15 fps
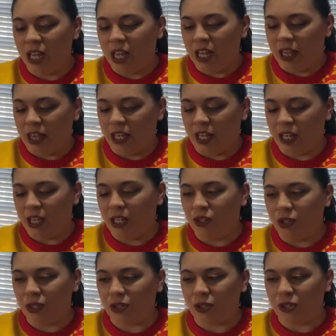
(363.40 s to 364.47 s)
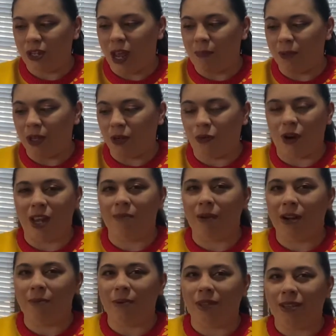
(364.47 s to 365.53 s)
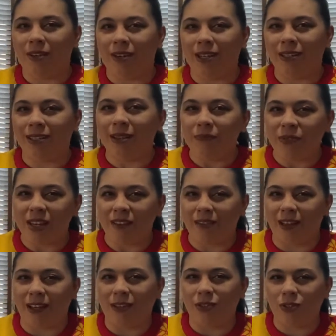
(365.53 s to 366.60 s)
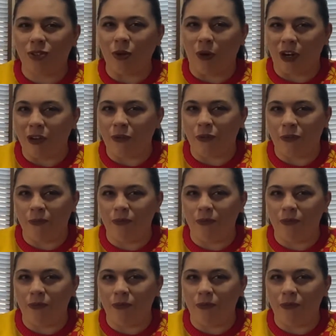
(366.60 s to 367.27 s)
the ginger snap and the cranberry, but there is something like sort of